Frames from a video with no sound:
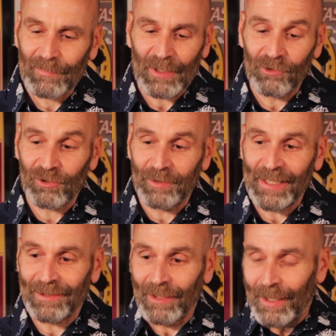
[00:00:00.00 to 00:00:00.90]
It's
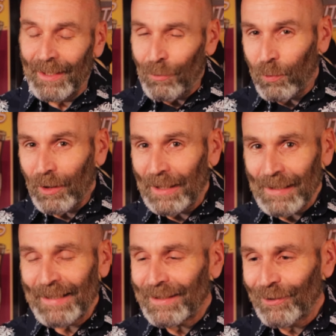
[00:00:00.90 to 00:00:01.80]
great. What I
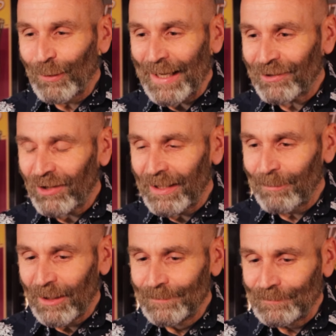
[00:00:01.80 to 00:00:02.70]
like though actually
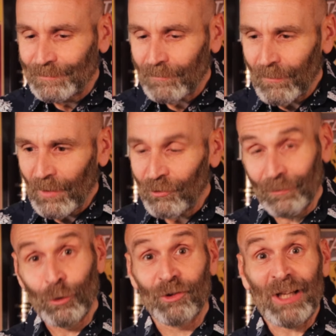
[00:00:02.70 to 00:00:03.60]
about, so
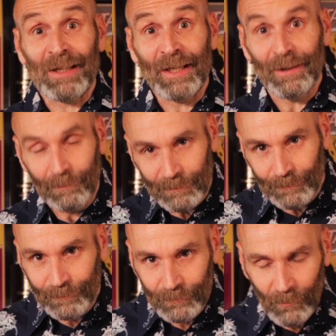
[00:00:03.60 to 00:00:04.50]
of course I like
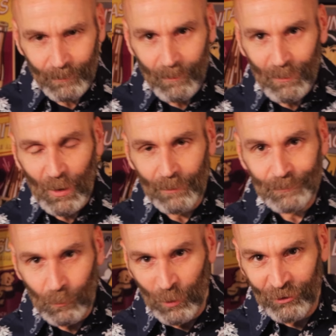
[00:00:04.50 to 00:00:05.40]

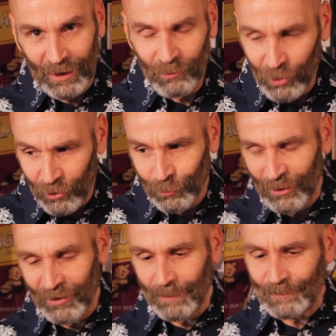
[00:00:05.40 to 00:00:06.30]
whiskey, Scotch
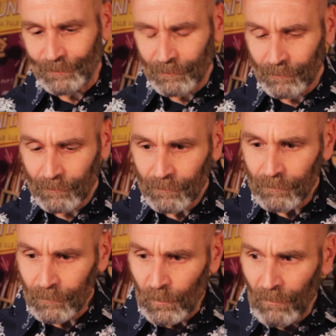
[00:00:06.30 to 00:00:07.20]
whiskey,
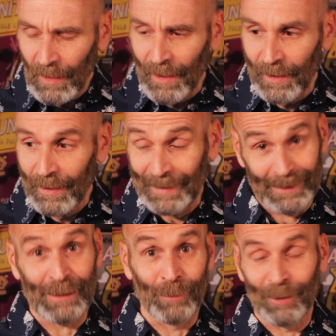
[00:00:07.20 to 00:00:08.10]
and I
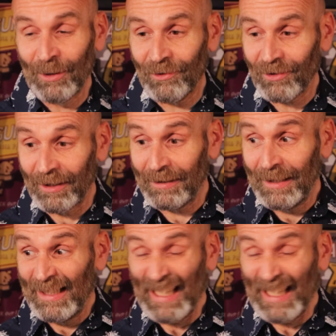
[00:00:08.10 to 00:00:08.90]
like bourbons, and I